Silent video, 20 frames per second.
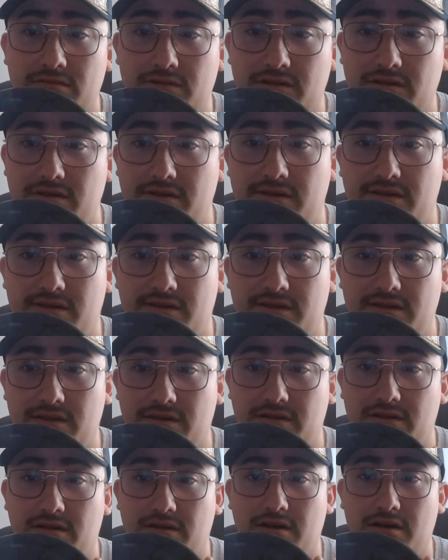is
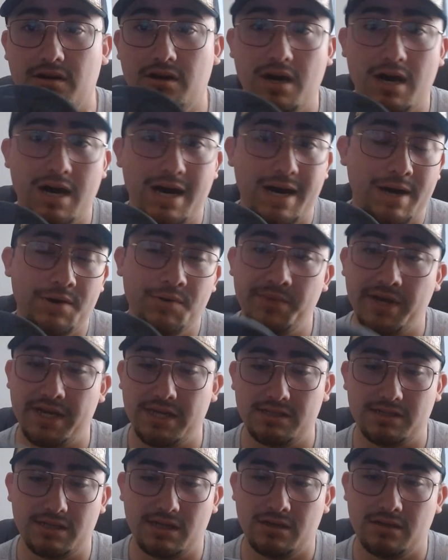still
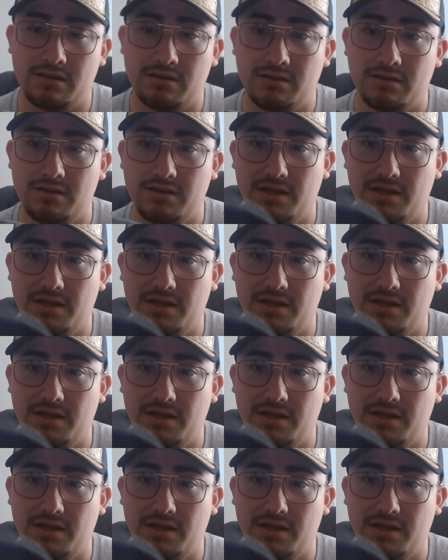amazing,